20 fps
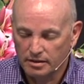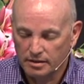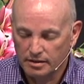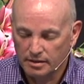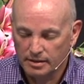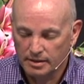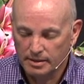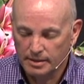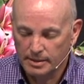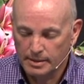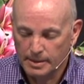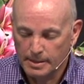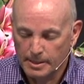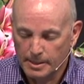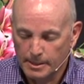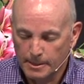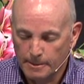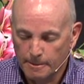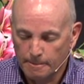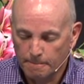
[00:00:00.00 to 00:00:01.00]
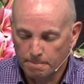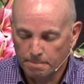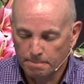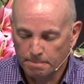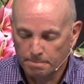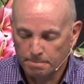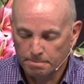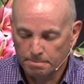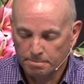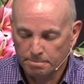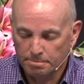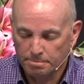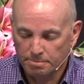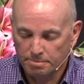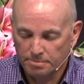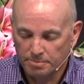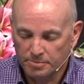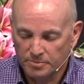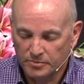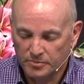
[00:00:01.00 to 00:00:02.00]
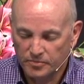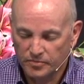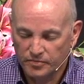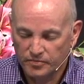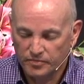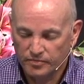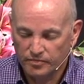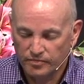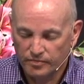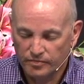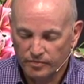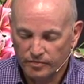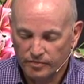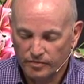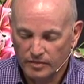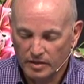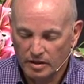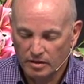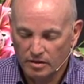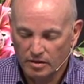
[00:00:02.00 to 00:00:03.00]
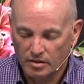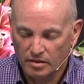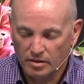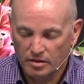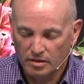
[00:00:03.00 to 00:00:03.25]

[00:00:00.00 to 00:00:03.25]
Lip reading: Nobody speaks.